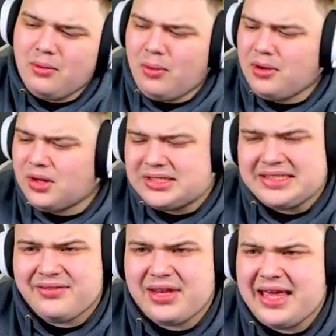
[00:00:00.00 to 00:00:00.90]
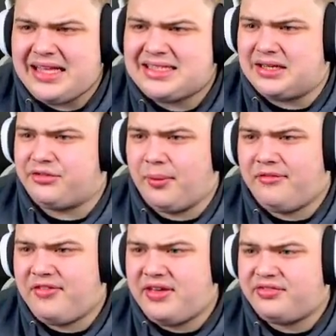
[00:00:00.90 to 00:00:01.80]
A 780 from a
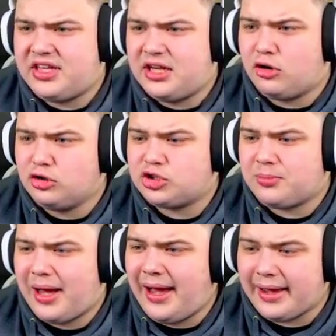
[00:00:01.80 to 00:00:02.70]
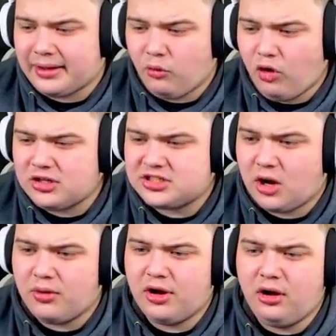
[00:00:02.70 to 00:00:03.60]
1500 buy. What is
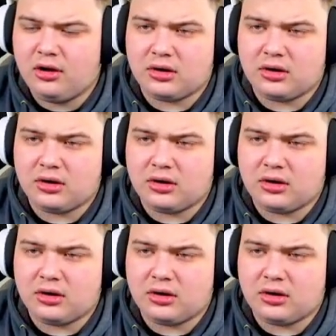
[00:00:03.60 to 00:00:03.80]
going on?